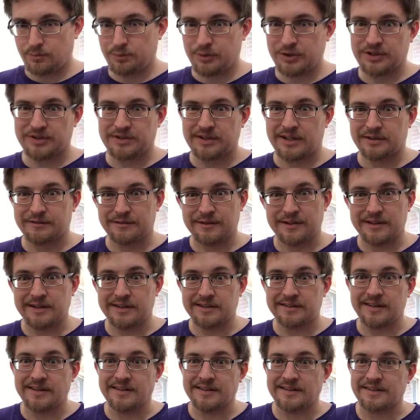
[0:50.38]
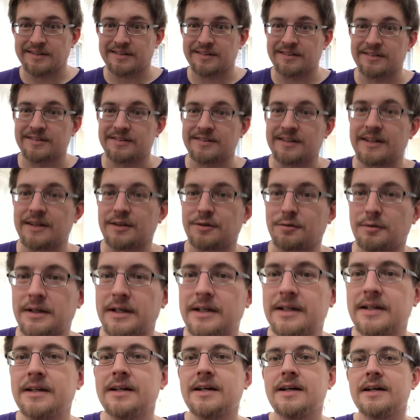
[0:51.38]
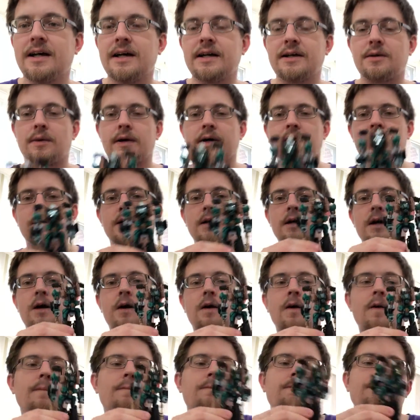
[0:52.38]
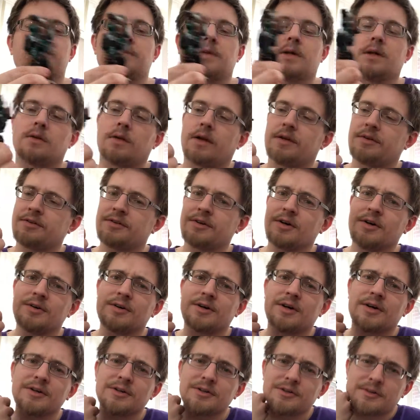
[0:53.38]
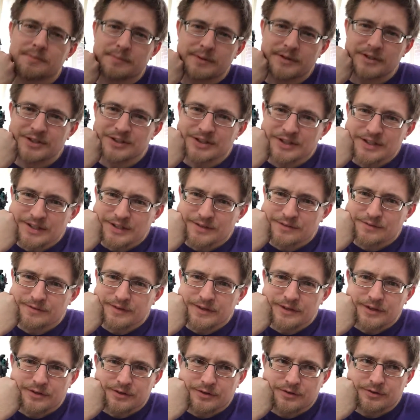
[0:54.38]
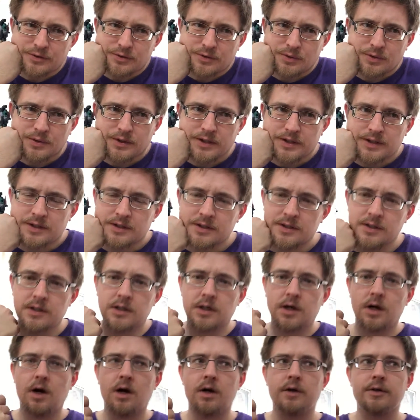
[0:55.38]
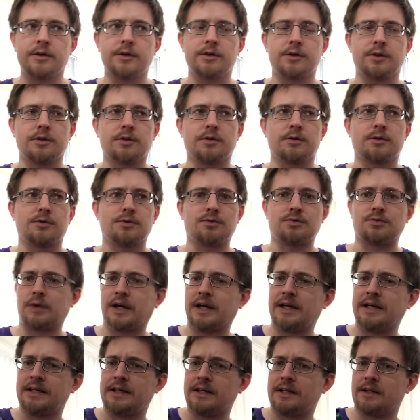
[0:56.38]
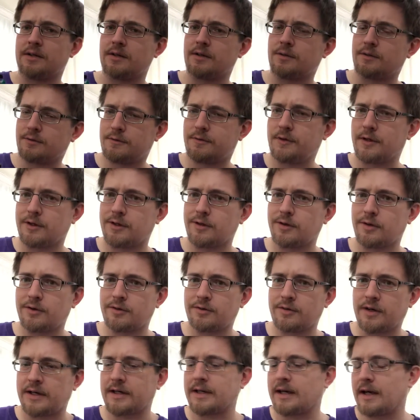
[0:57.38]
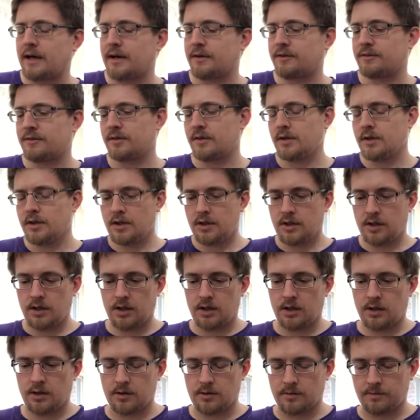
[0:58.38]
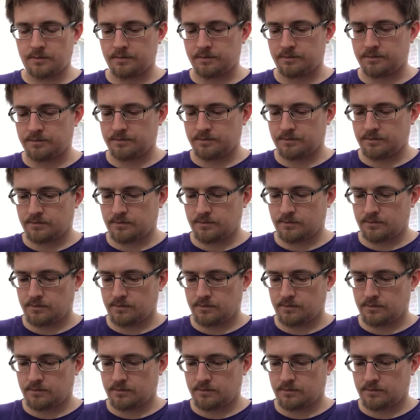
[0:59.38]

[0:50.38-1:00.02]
Which is kind of funny that I said it because this is take 3. Anyway, let's talk underappreciated figures, or like underrated figures, I guess. Brent,